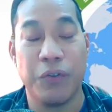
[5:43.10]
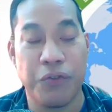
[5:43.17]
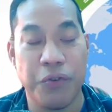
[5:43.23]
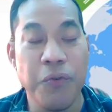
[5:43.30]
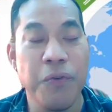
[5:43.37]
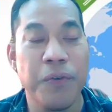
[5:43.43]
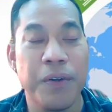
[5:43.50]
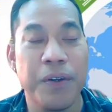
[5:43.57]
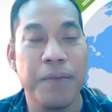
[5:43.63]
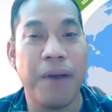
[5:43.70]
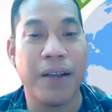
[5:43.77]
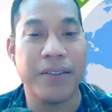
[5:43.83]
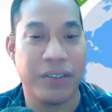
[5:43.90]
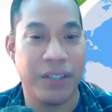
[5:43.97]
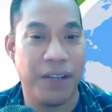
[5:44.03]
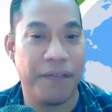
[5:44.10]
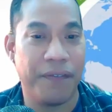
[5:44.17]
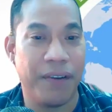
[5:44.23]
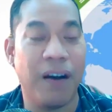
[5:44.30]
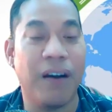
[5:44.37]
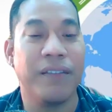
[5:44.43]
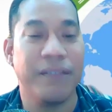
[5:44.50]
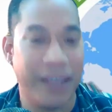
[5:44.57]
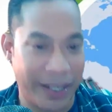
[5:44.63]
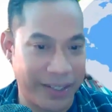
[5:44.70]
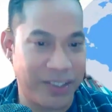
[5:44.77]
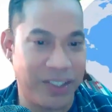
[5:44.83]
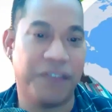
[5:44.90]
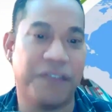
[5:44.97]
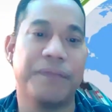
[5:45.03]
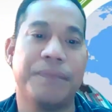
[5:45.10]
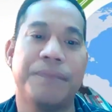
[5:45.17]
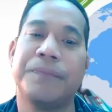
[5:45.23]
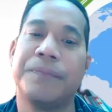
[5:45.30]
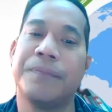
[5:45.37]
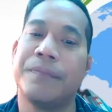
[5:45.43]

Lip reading: neutral, positive, or negative.